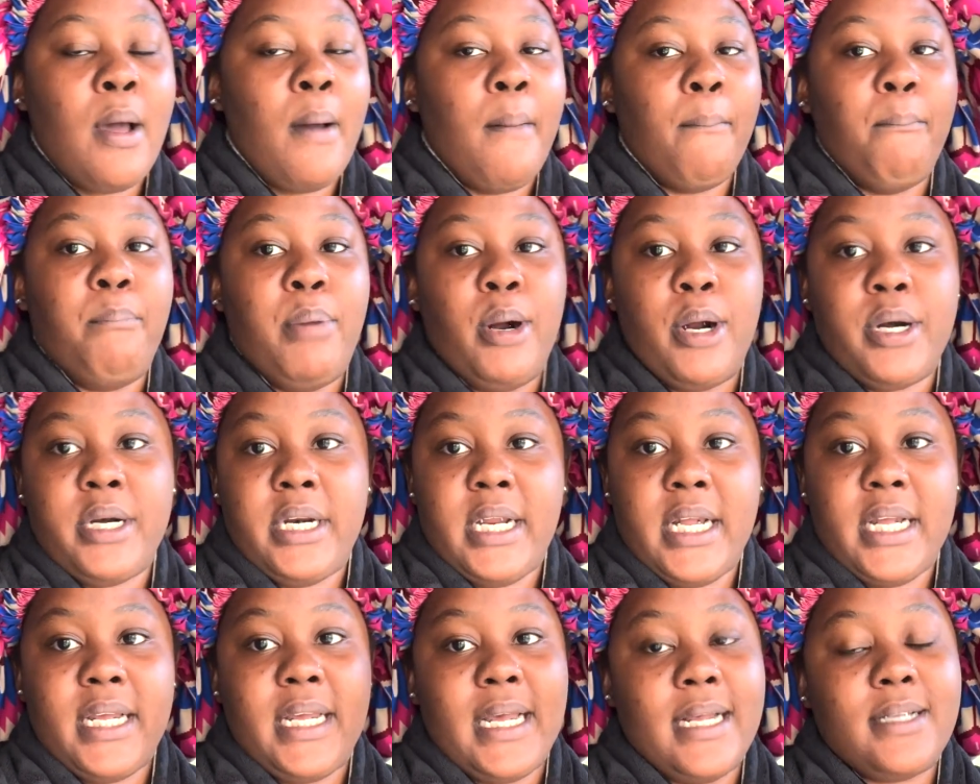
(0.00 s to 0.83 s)
birthday,
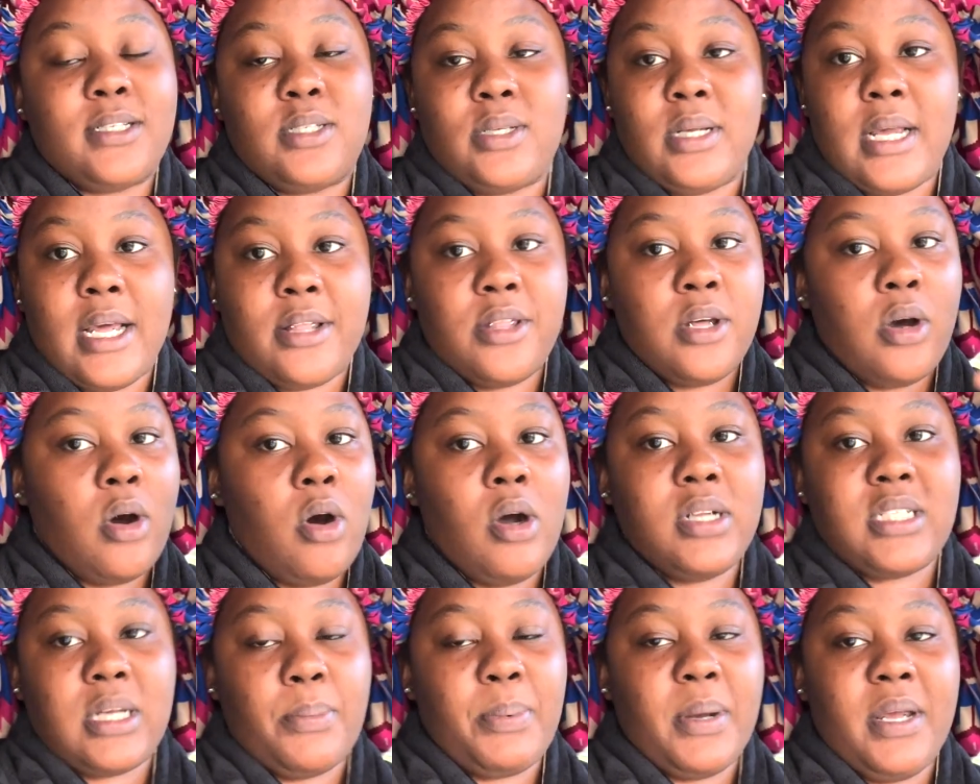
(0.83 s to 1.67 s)
get-together, all
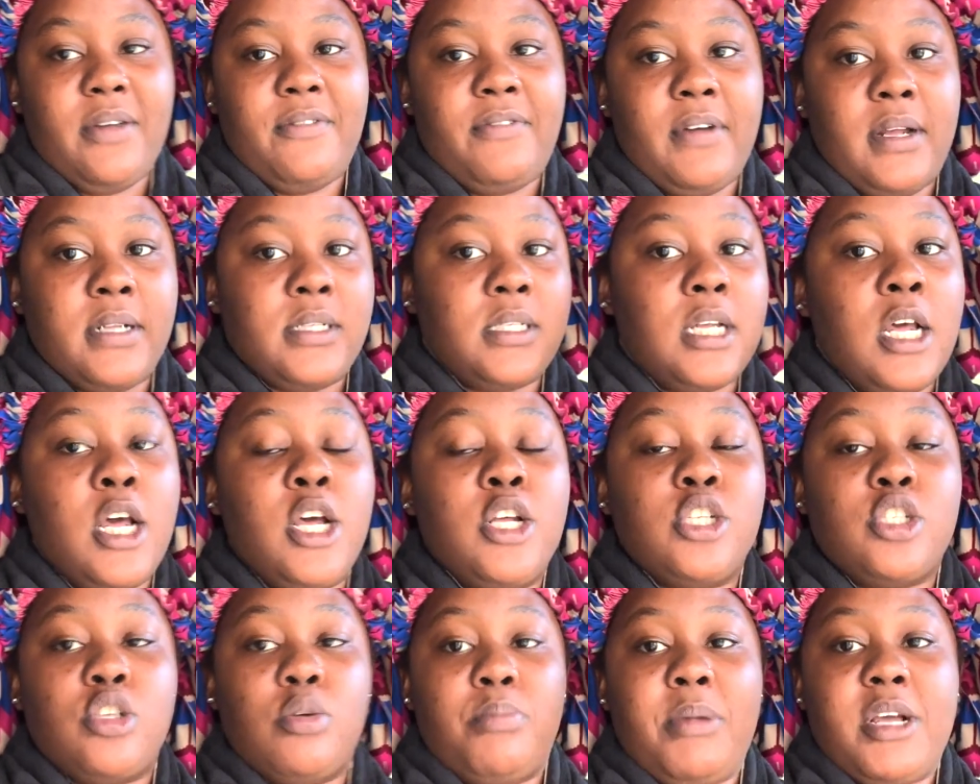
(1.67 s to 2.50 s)
type of events.
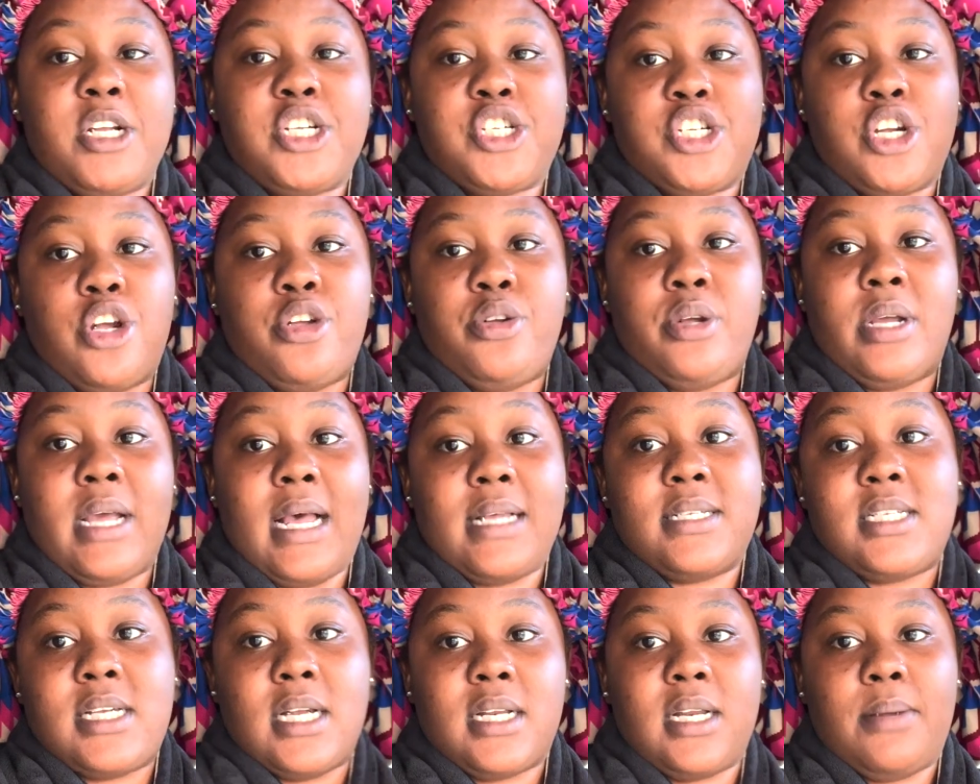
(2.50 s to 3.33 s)
So make sure you guys
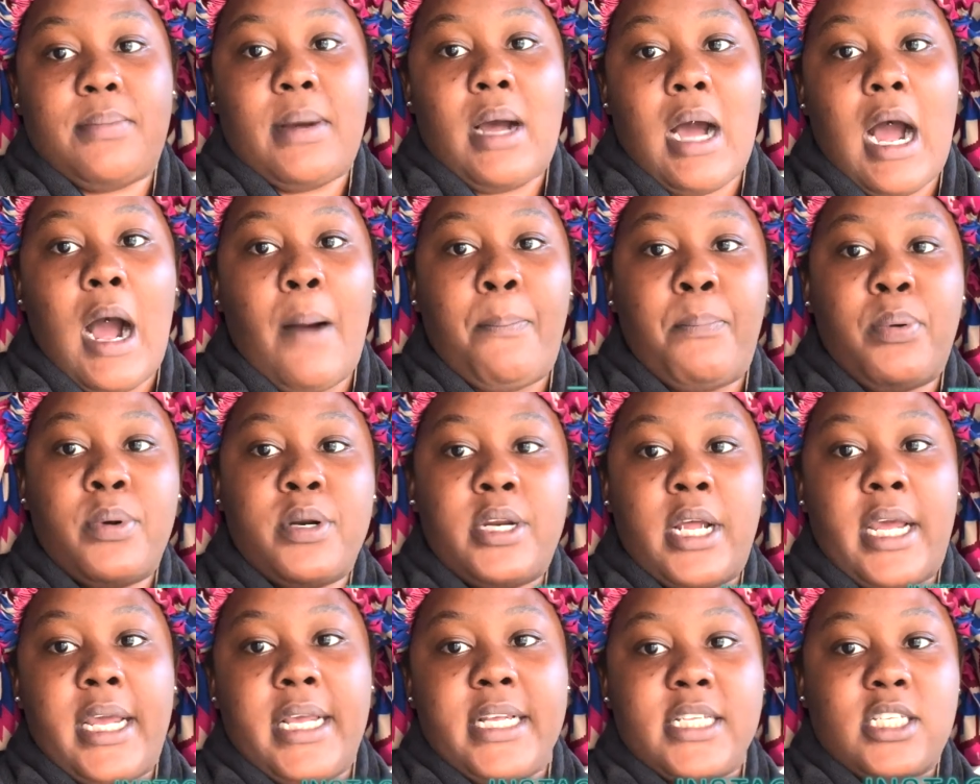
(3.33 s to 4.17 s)
check them out. I'll put
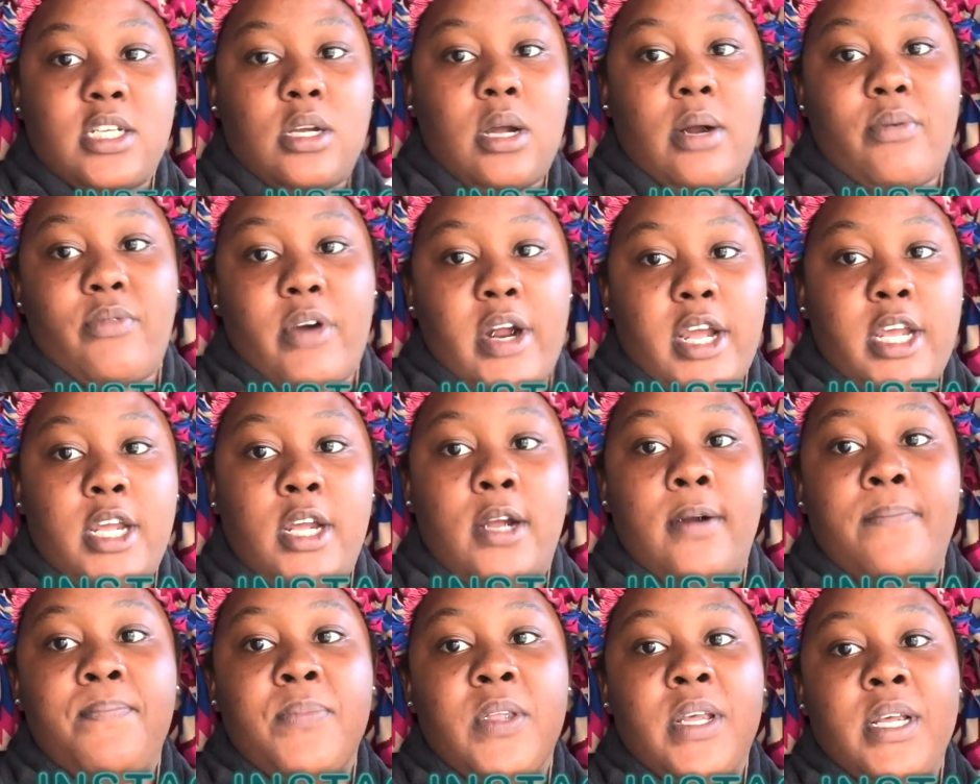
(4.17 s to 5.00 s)
their Instagram right here,
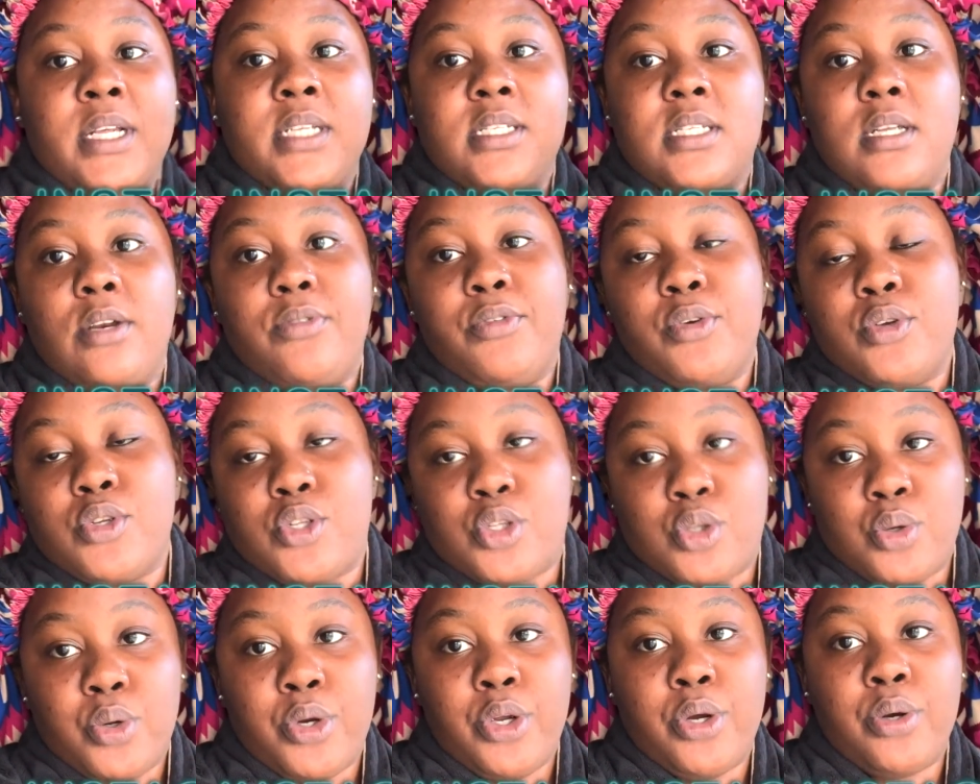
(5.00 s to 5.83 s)
City View
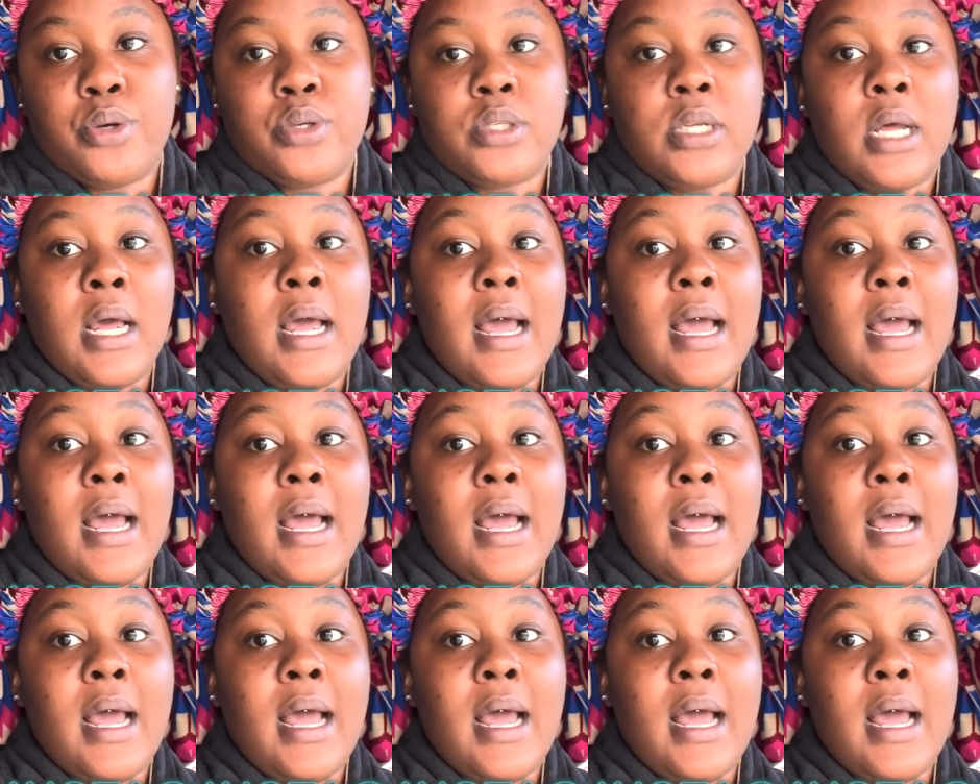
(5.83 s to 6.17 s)
Studios.